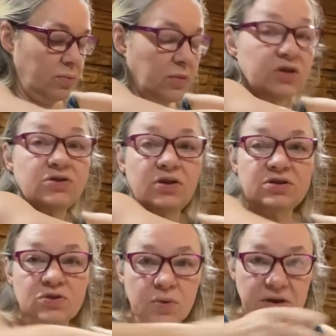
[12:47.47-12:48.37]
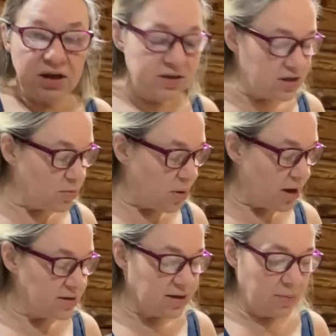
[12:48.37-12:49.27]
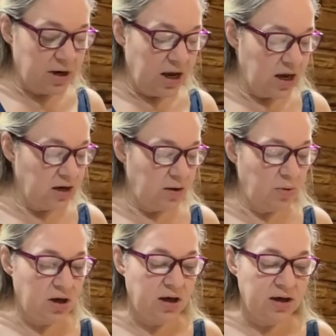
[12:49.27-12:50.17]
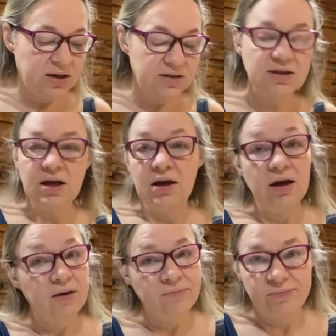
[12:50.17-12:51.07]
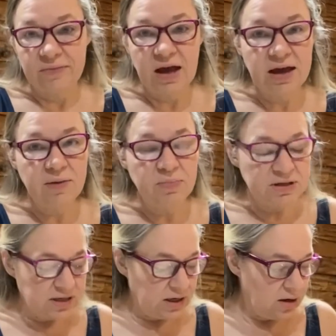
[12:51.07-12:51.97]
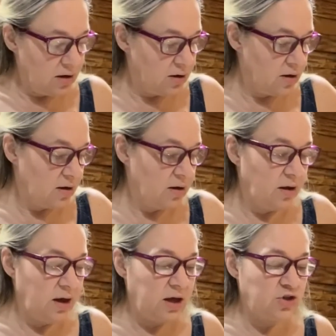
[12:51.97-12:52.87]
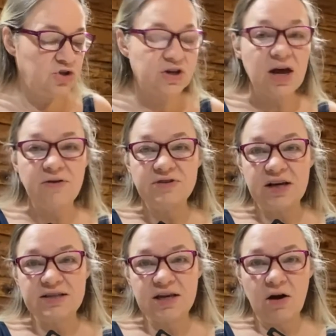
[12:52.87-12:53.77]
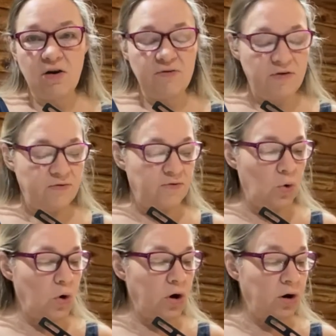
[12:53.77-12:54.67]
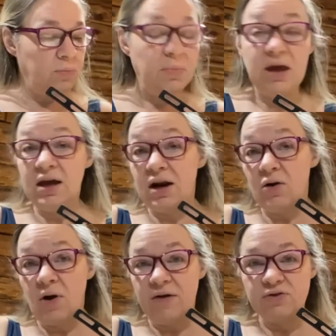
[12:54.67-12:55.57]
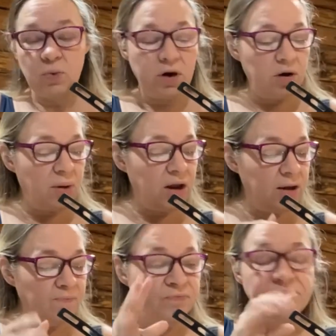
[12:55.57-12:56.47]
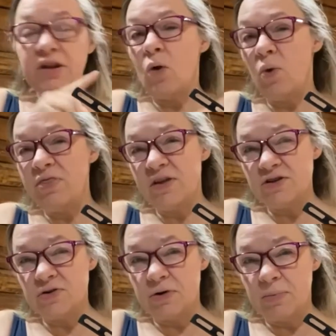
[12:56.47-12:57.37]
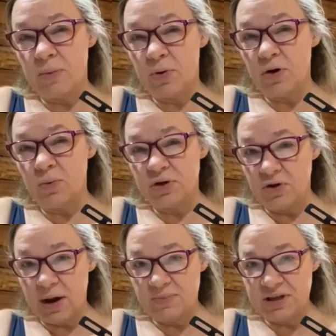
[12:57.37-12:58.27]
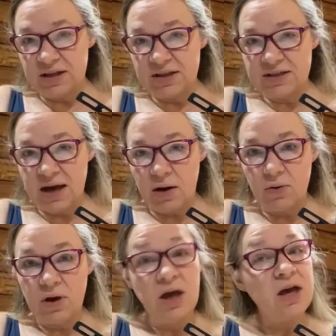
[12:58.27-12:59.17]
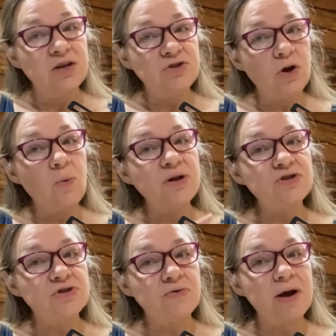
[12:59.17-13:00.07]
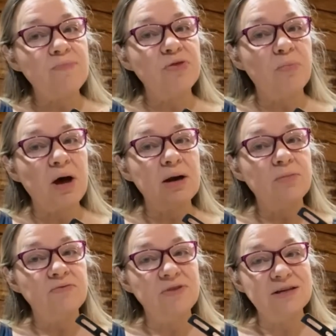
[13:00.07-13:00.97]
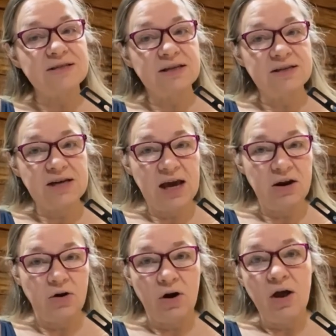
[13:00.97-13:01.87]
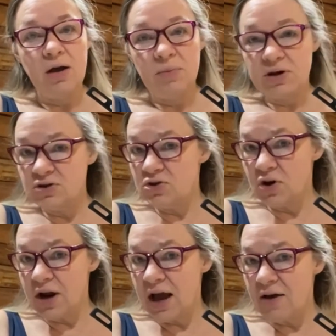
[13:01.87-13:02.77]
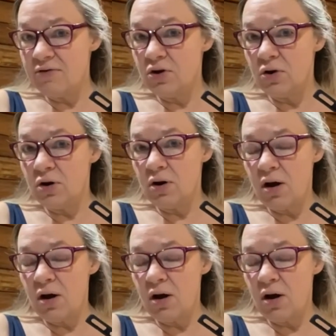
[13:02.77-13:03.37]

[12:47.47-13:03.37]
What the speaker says: So this is where the Instapot has come in handy because I get busy. It just kind of takes care of it for me and I don't have to worry about it. Now, one thing to remember when you're emptying this out is you don't want to scrape the bottom of this container because you're going to have your